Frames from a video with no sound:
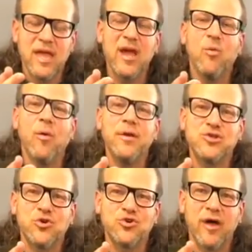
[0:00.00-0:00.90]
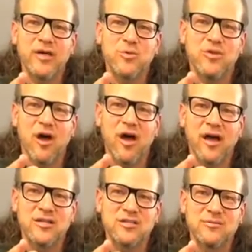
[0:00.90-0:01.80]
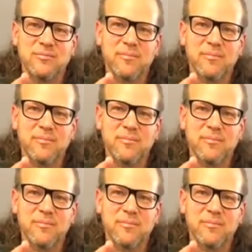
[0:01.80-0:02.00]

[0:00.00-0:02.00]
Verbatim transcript: It will be socialized with dogs.